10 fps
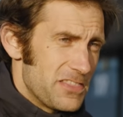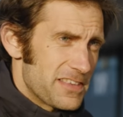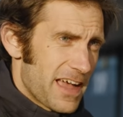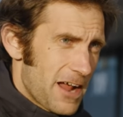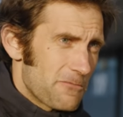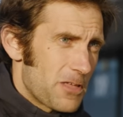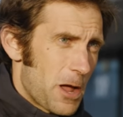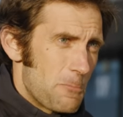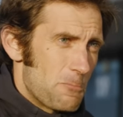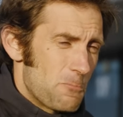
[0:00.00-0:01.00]
To have
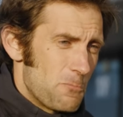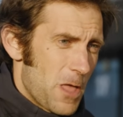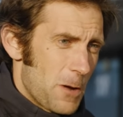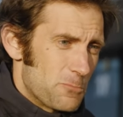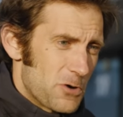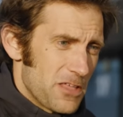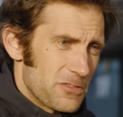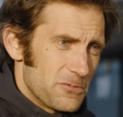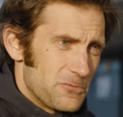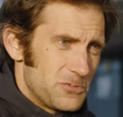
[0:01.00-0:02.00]
that, that
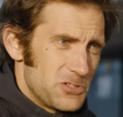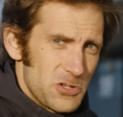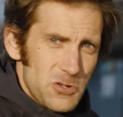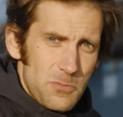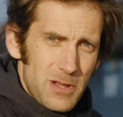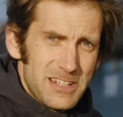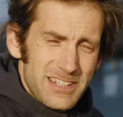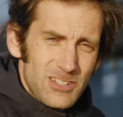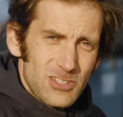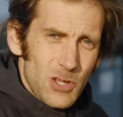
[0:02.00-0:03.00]
breadth of
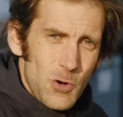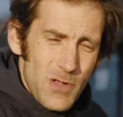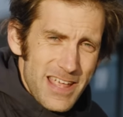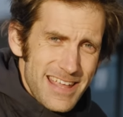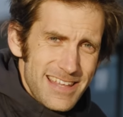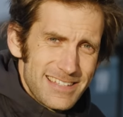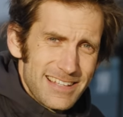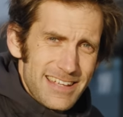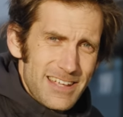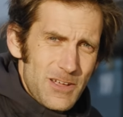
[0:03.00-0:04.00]
tunability so
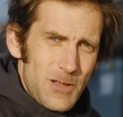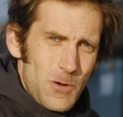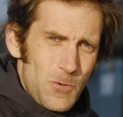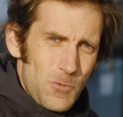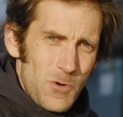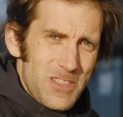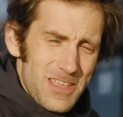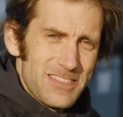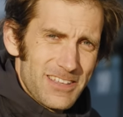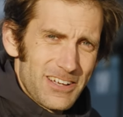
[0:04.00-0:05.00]
easily
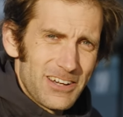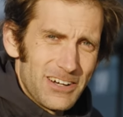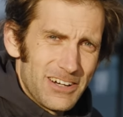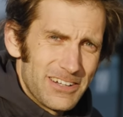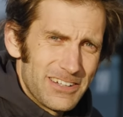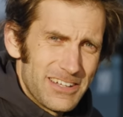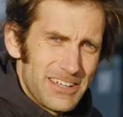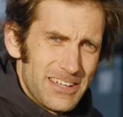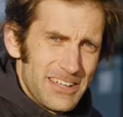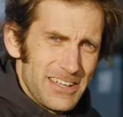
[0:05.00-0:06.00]
within the car
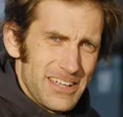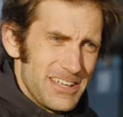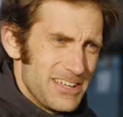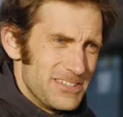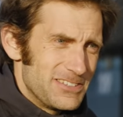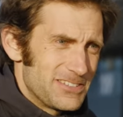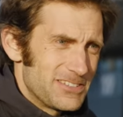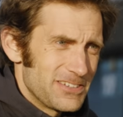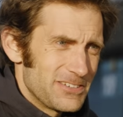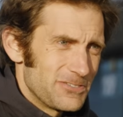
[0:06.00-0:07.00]

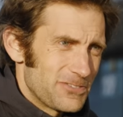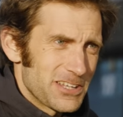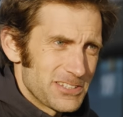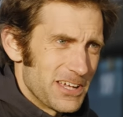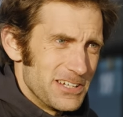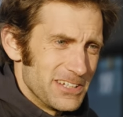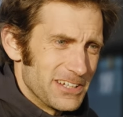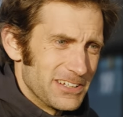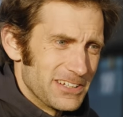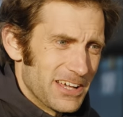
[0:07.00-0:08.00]
is
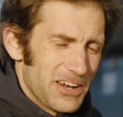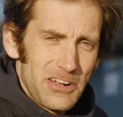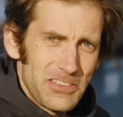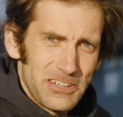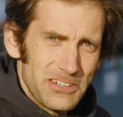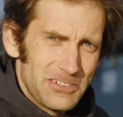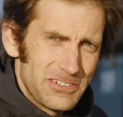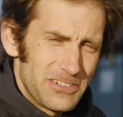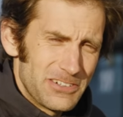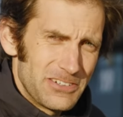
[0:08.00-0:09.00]
fascinating, and I think,
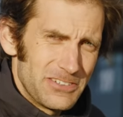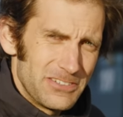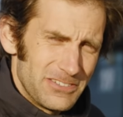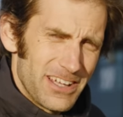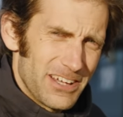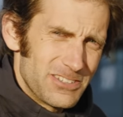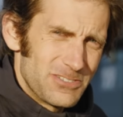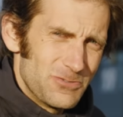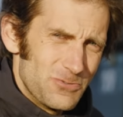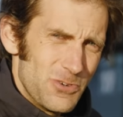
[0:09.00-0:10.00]

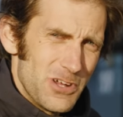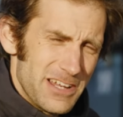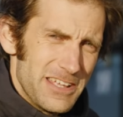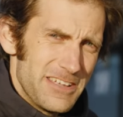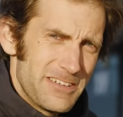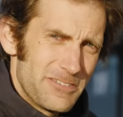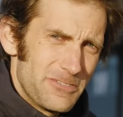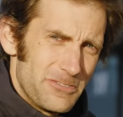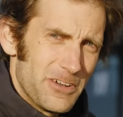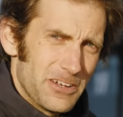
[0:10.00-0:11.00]
yes, really
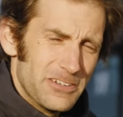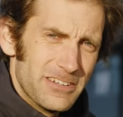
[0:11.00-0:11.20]
fun.